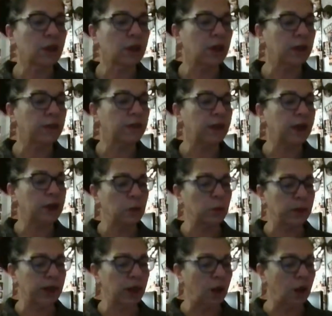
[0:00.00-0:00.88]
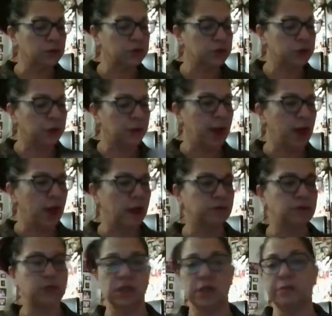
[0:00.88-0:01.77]
And then we also
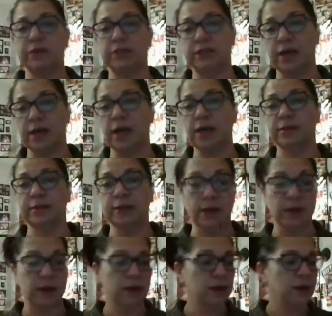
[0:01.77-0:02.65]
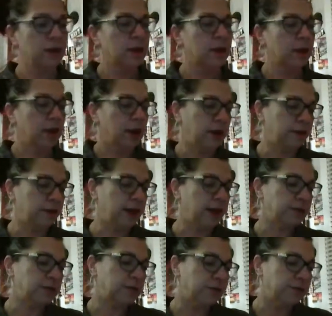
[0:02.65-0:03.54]
have Slim and Sassy, and
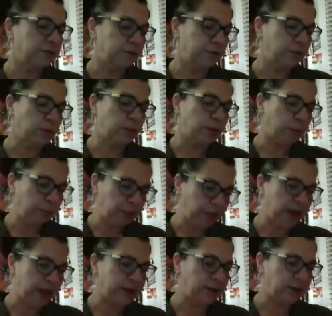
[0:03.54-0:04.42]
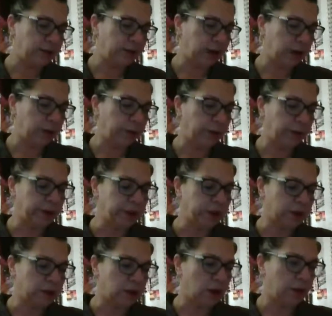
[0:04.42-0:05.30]
that's the blend that I'm going
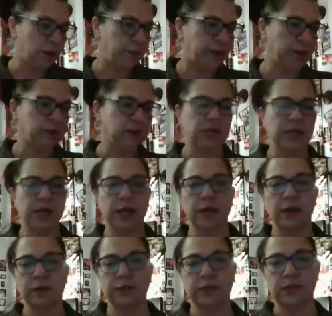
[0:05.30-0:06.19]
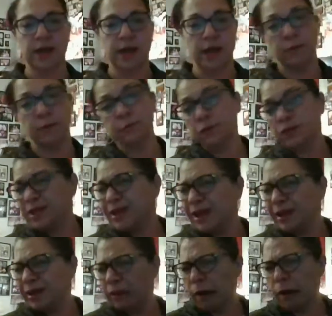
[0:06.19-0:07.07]
to talk about today.
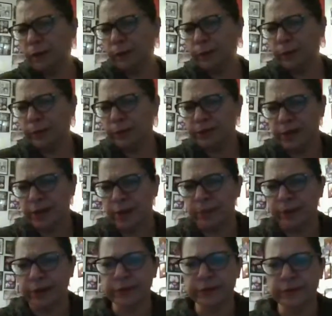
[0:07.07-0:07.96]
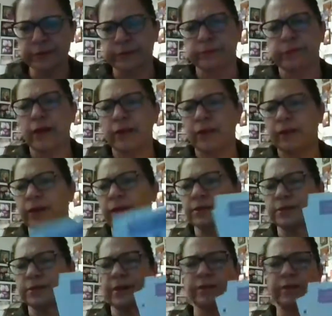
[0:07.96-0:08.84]
I don't know what time it is. I think
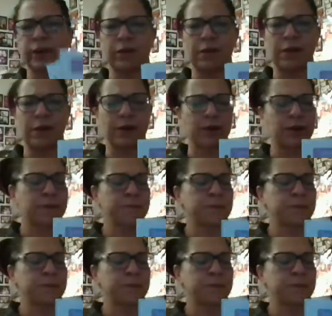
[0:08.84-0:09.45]
it's 7 o'clock.